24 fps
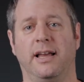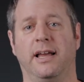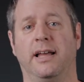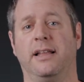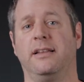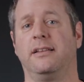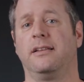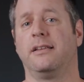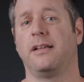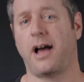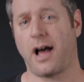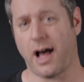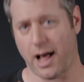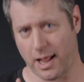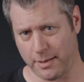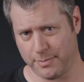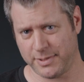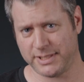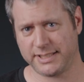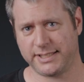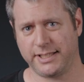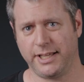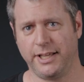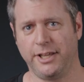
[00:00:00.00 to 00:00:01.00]
and I'll
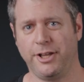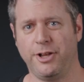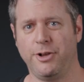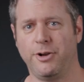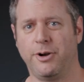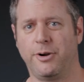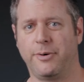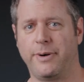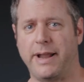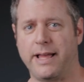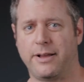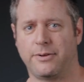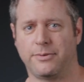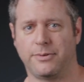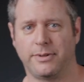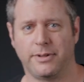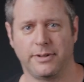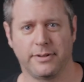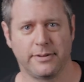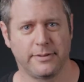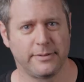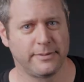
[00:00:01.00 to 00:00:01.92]
be seeing you around.